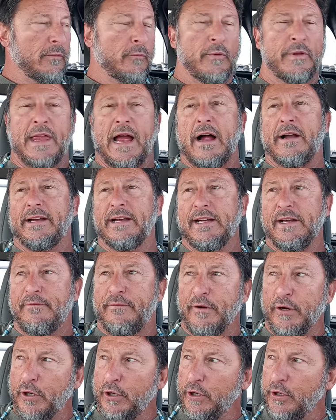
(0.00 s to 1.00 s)
without any
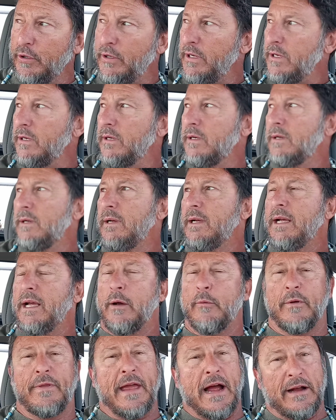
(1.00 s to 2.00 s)
food
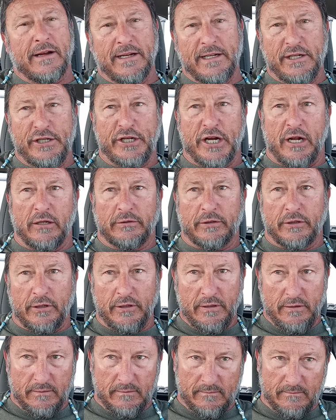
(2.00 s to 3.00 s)
and without any
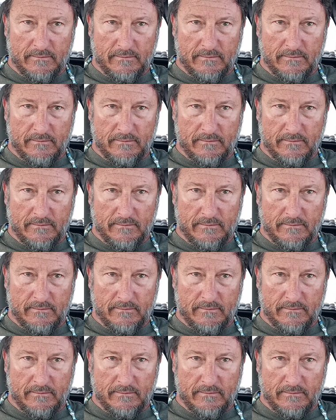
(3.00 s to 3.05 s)
shelter?